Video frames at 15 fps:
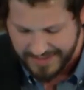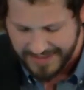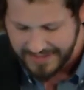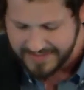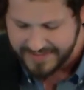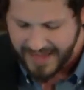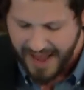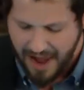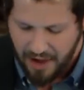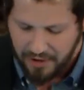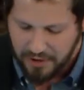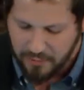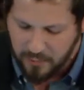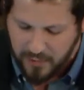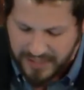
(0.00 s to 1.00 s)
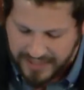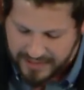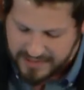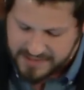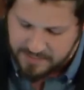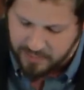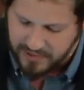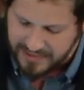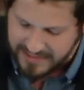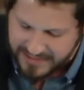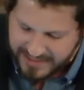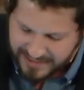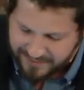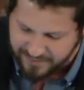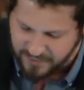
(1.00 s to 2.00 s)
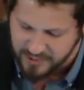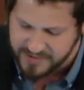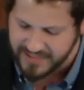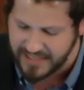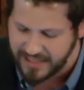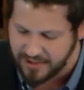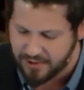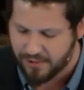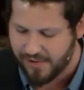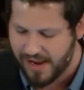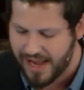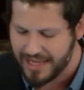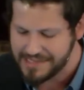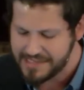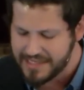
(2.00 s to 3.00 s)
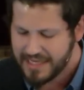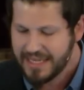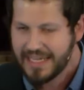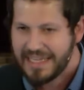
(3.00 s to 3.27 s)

is how do we as believers in Christ